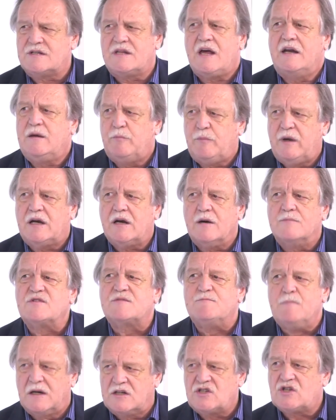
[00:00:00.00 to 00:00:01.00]
then it
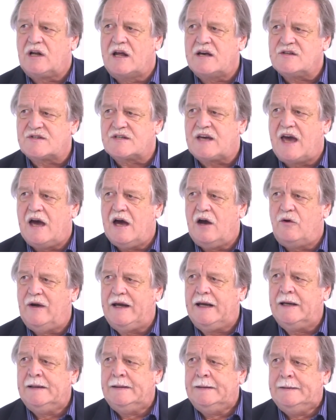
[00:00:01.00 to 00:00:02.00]
becomes much less
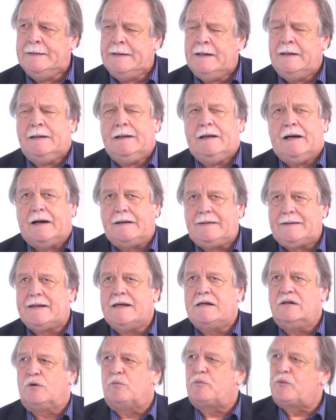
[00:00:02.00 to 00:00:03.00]
scary. I
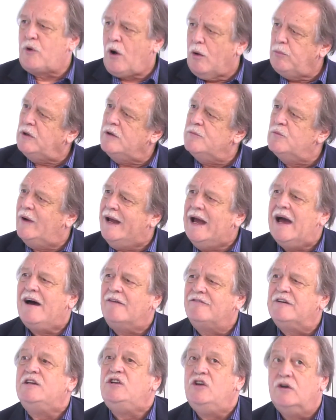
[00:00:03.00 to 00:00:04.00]
think the problem we
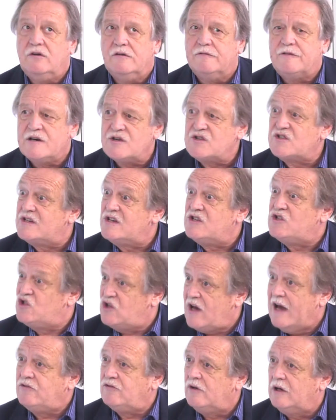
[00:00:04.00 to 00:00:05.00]
have in universities
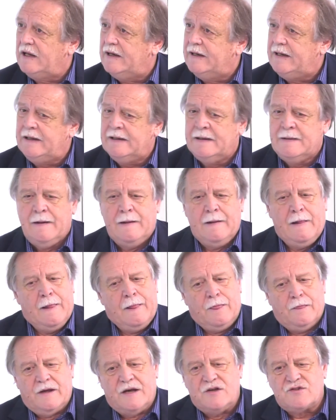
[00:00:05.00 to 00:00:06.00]
generally
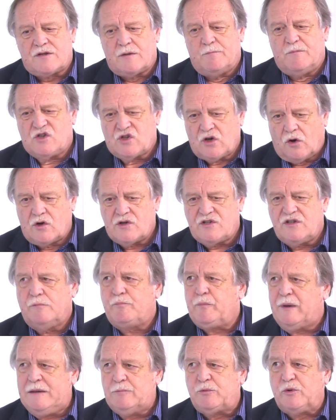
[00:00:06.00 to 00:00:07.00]
is the majority
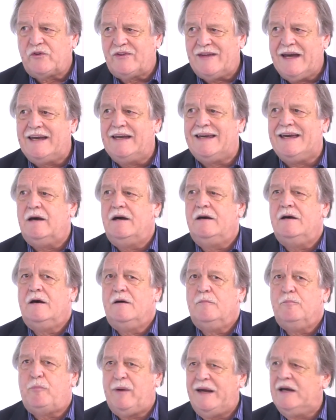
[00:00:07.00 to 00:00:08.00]
of people think
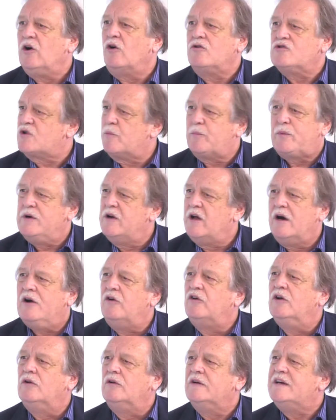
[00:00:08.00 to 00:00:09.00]
being
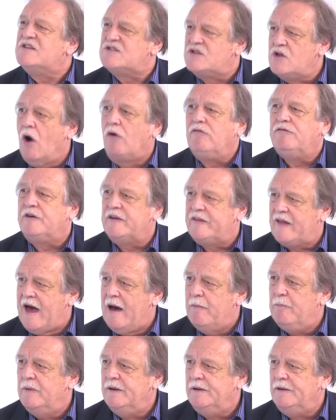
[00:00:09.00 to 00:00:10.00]
entrepreneurial is not for
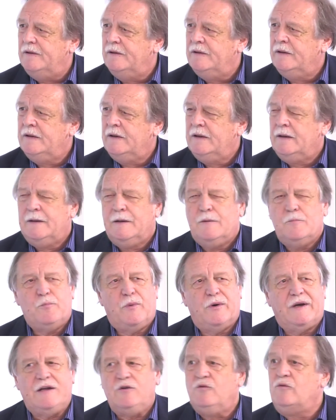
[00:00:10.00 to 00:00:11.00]
them.
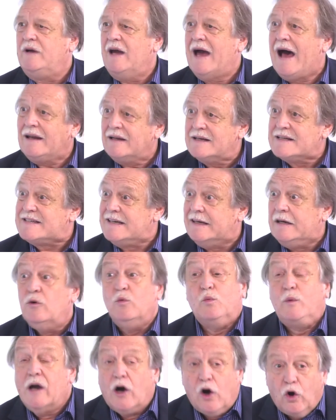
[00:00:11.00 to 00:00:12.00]
But in reality,
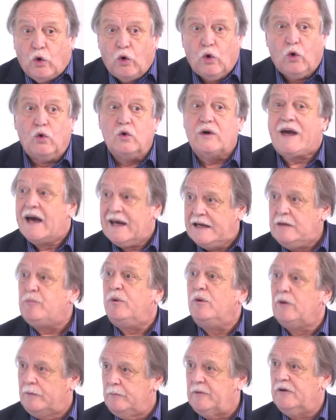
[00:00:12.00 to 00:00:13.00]
we are all
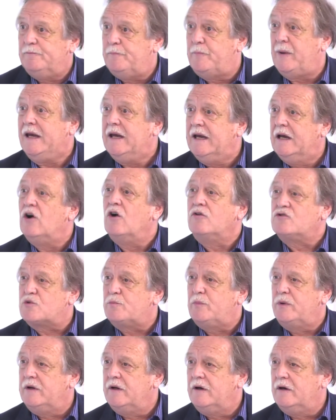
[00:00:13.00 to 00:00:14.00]
capable of being
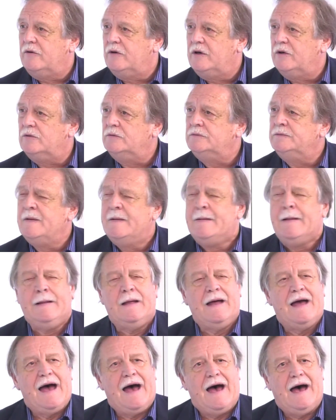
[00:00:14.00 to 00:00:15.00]
entrepreneurial,
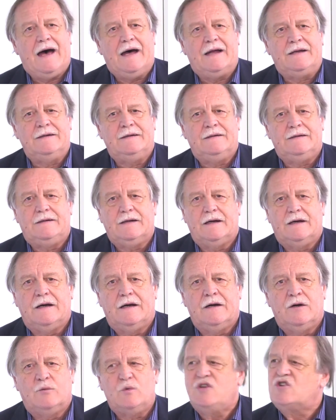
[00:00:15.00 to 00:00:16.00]
and
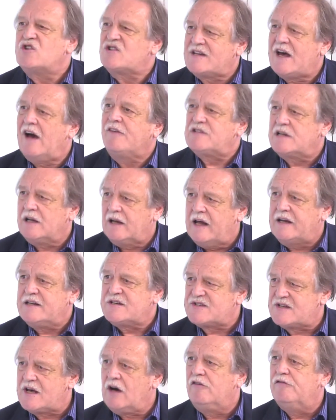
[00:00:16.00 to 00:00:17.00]
we just have to let
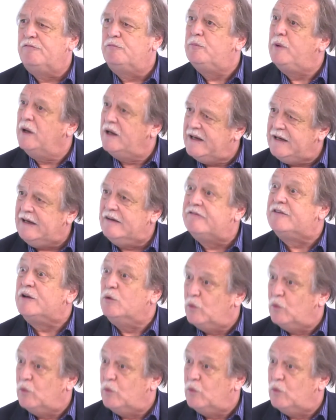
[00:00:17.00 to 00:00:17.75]
ourselves believe that